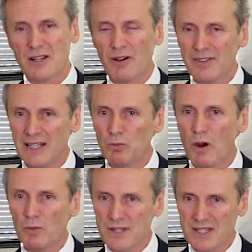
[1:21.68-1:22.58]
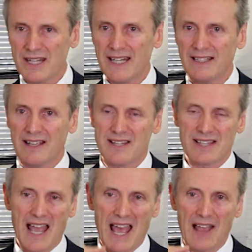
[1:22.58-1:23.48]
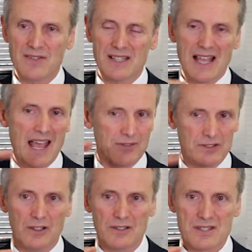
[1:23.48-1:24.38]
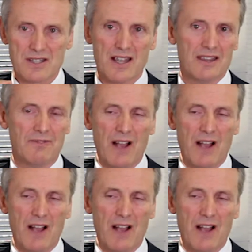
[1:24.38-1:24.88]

So I think what we're seeing now is the haves and the have-nots.